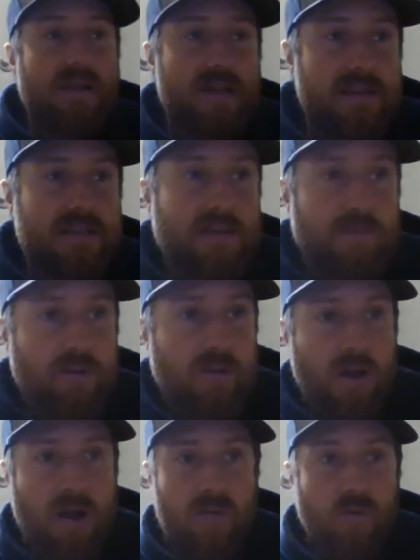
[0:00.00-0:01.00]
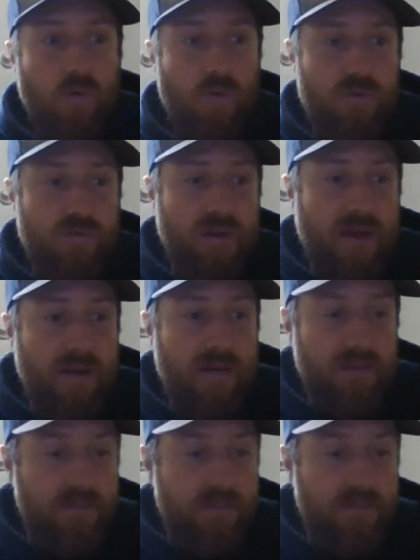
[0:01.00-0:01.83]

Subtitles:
like 7 o'clock rolls around.